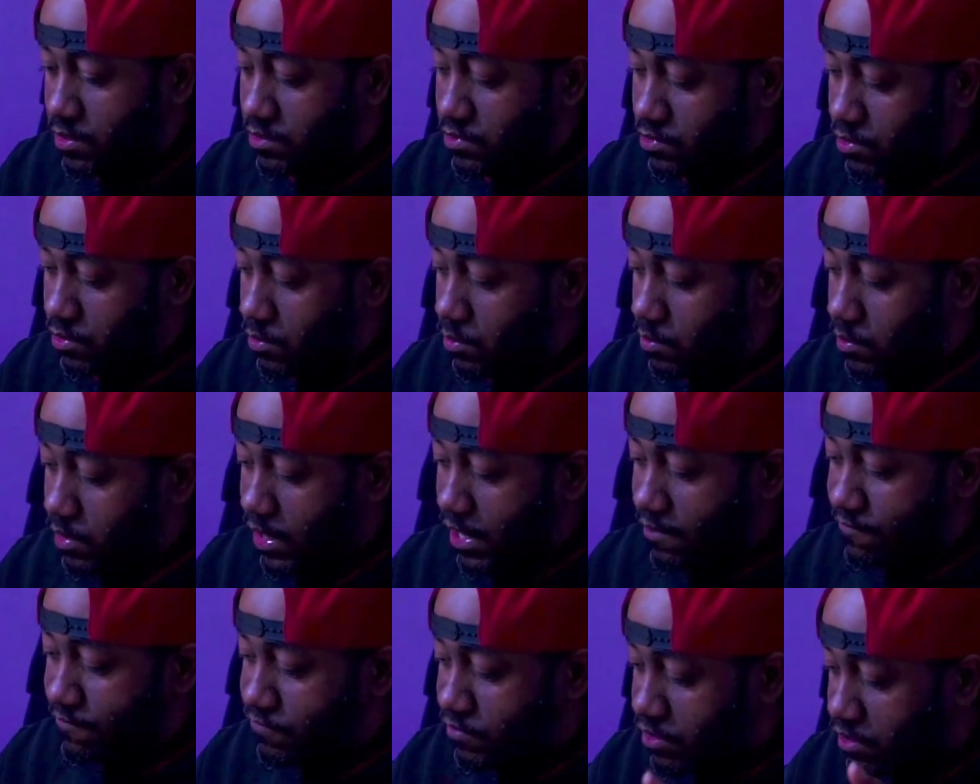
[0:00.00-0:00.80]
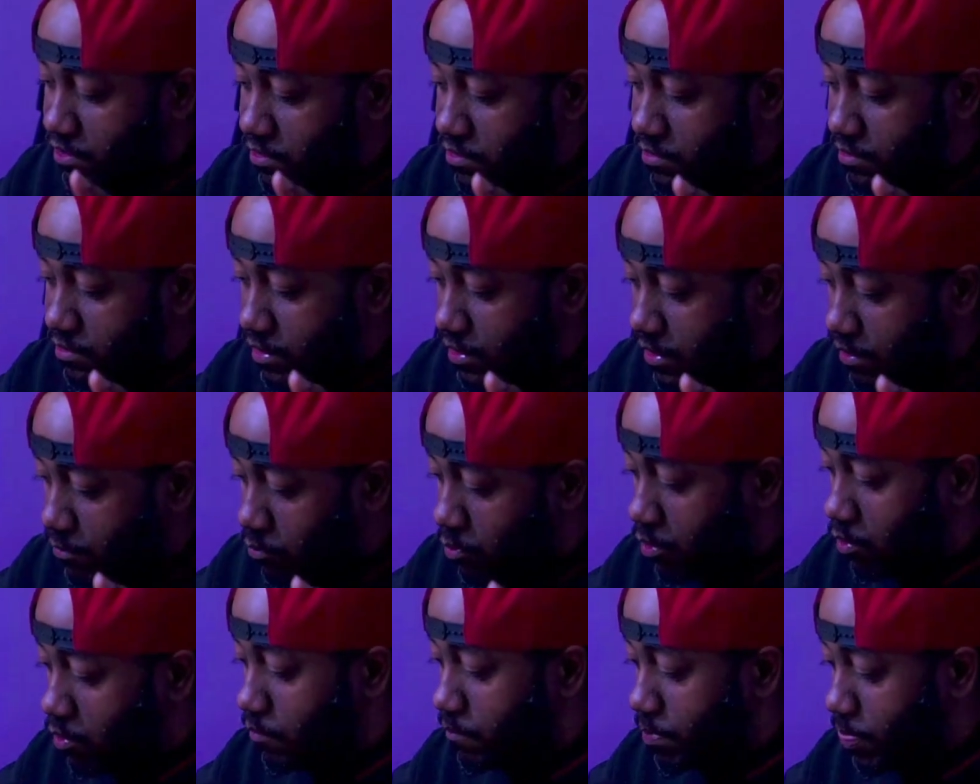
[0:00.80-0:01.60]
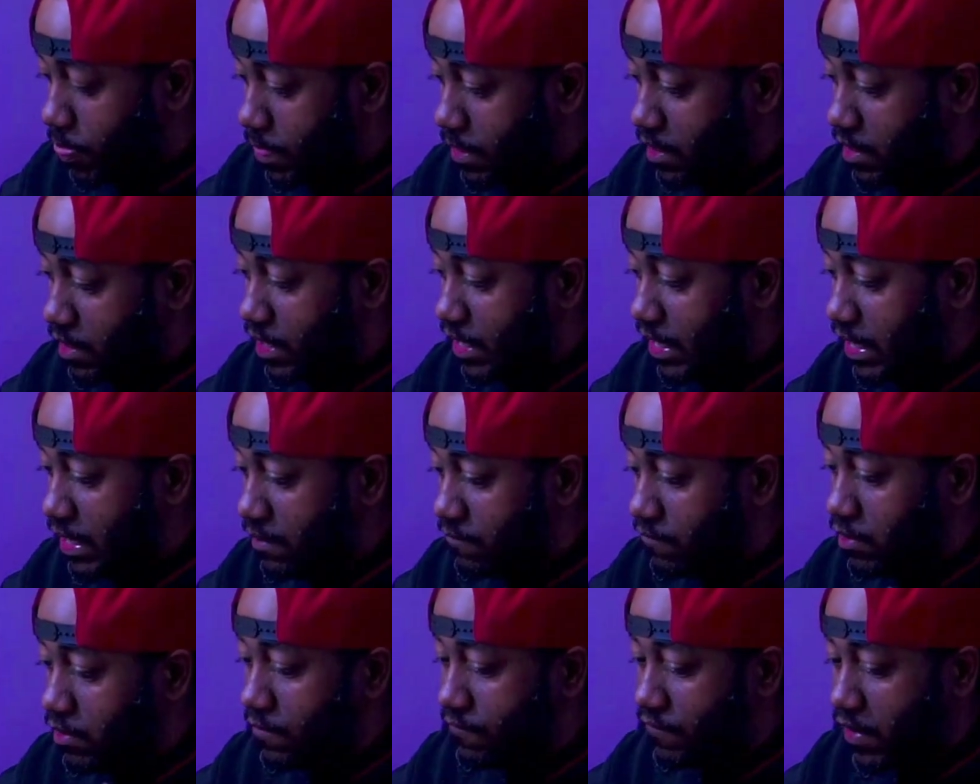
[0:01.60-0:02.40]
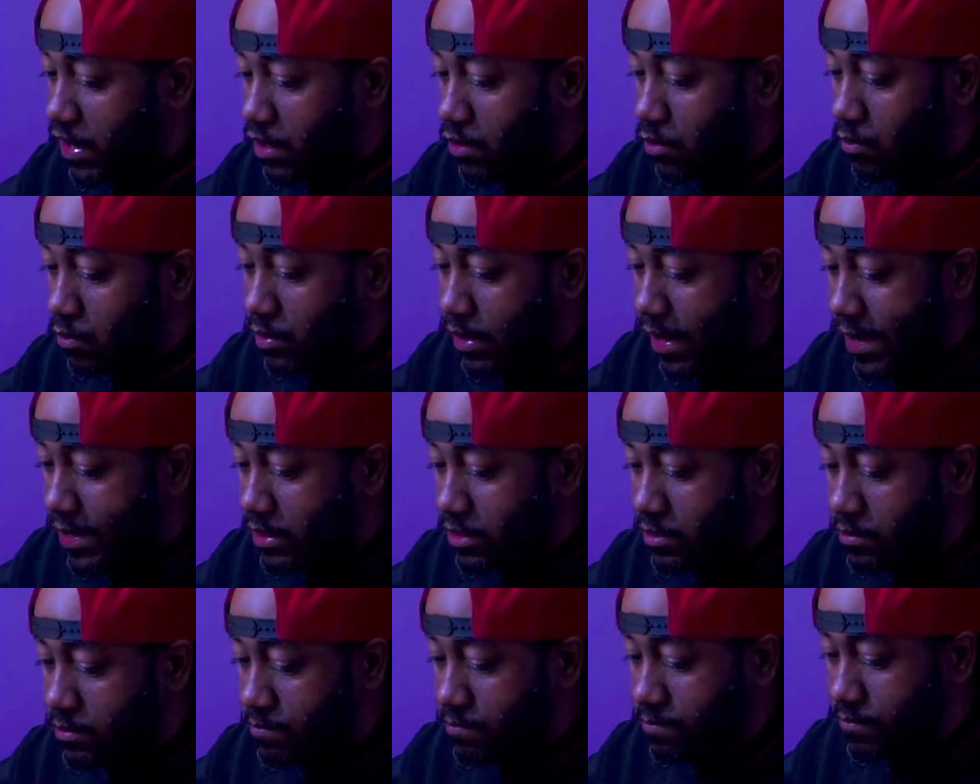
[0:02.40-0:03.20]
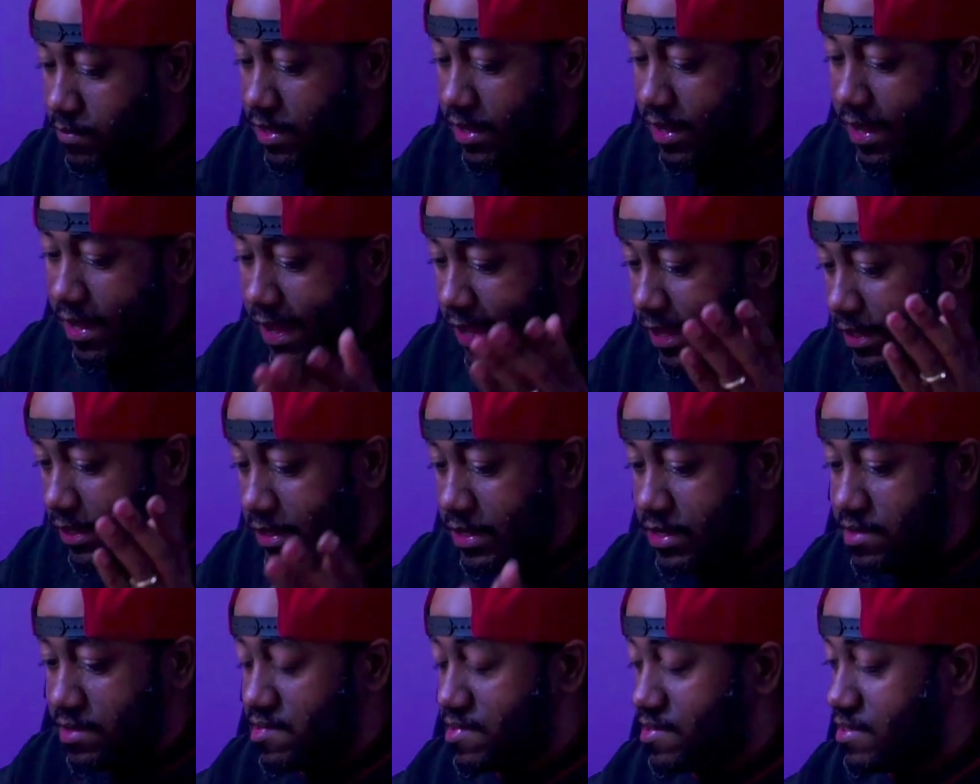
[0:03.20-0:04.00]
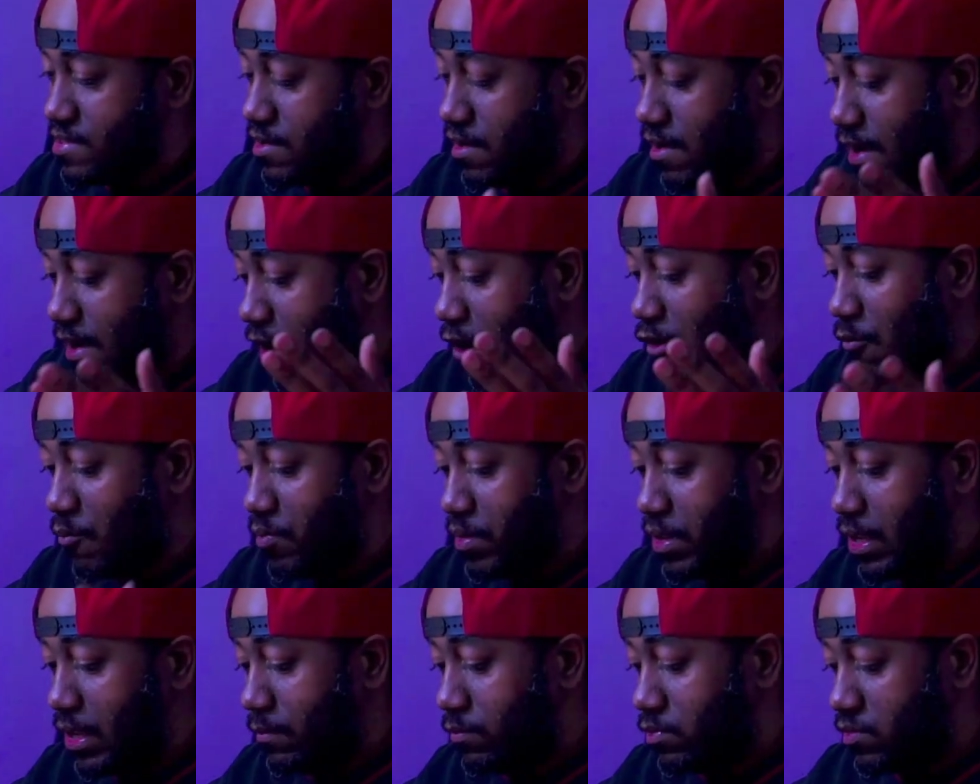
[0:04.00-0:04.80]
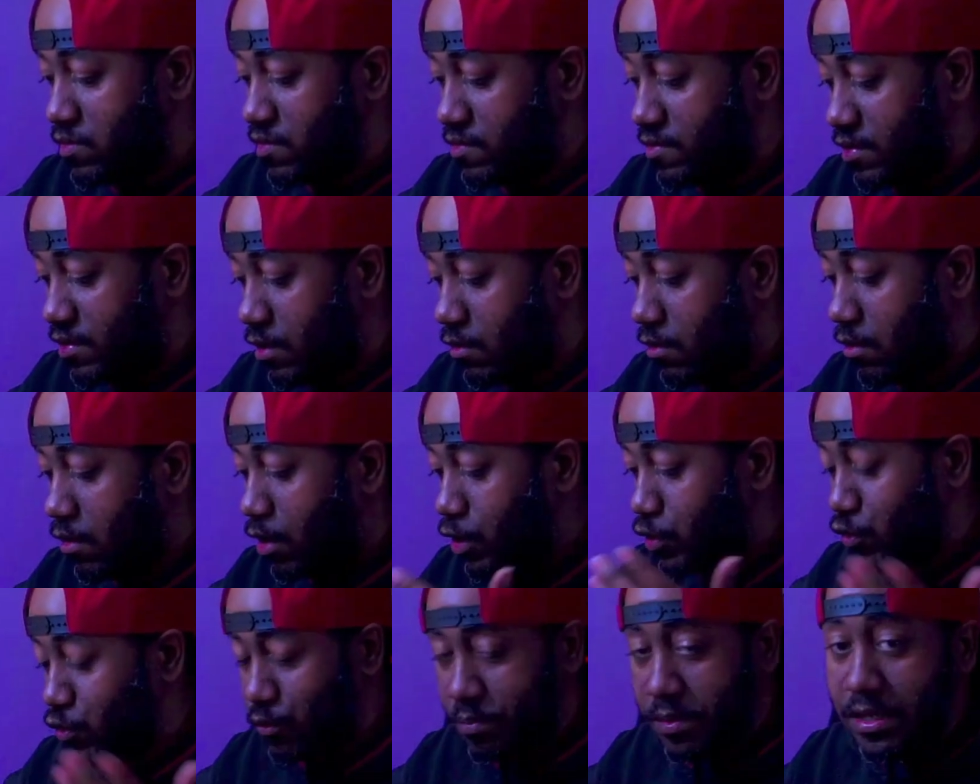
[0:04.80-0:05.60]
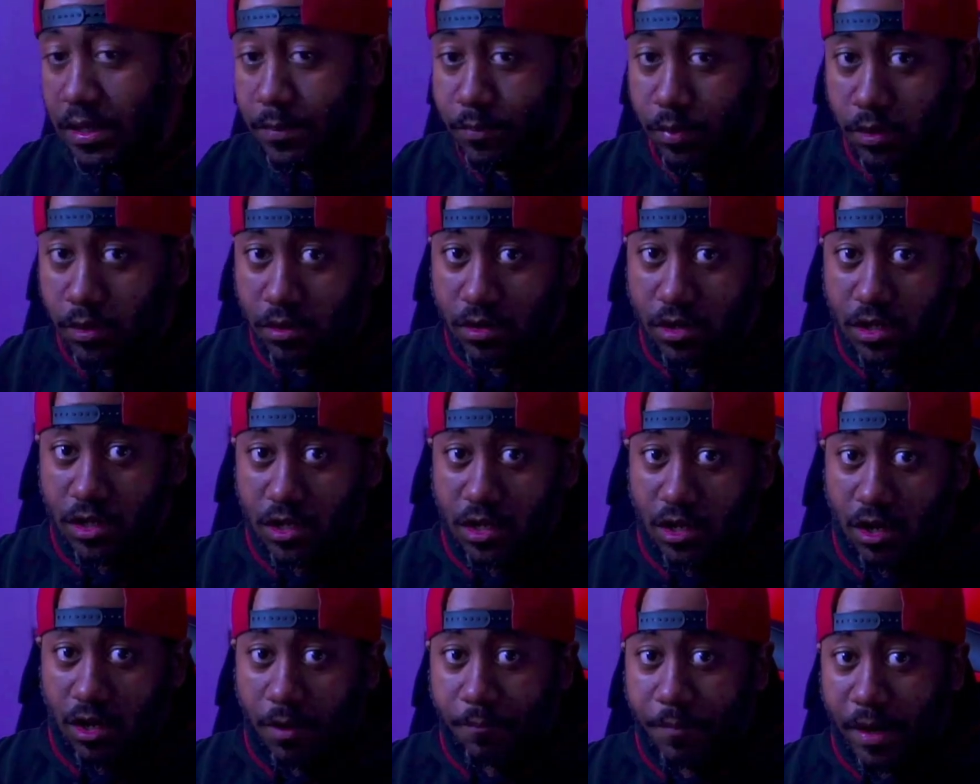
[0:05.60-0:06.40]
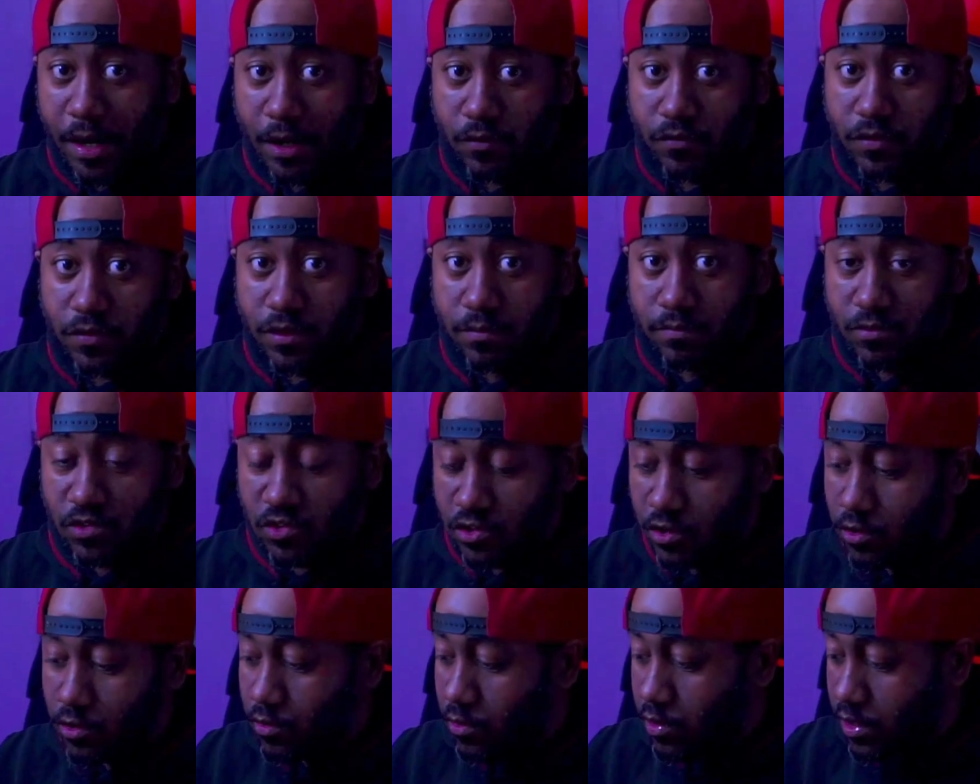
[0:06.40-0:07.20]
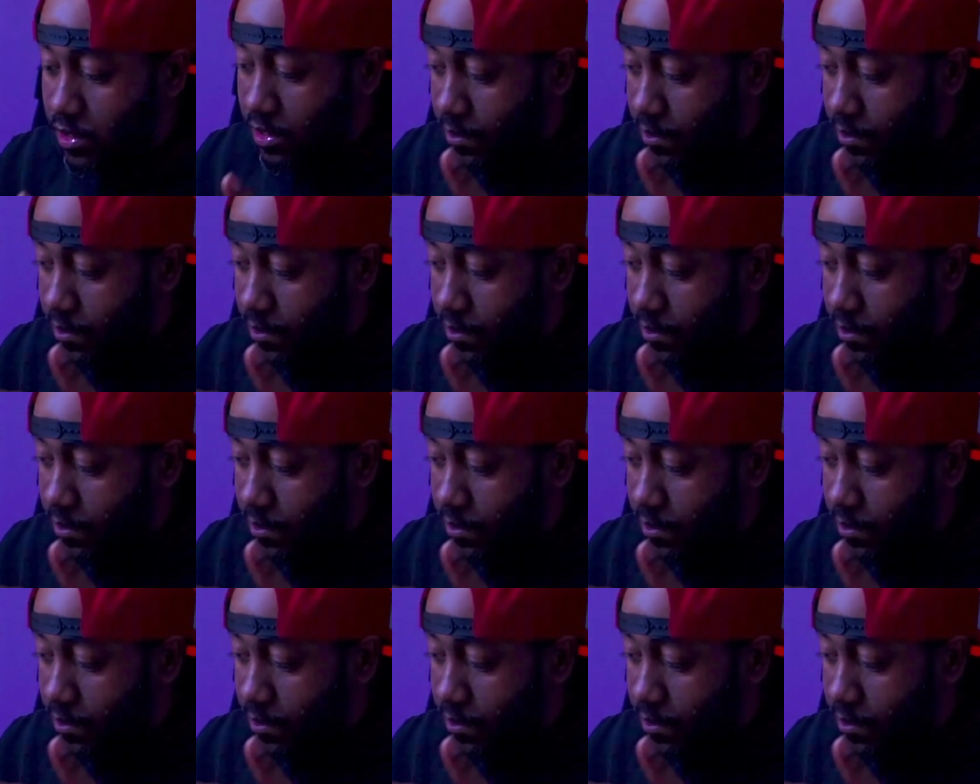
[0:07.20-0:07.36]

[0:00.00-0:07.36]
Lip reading: So I figured, well, even if I don't like them, at least I'll be able to tell other people about them. So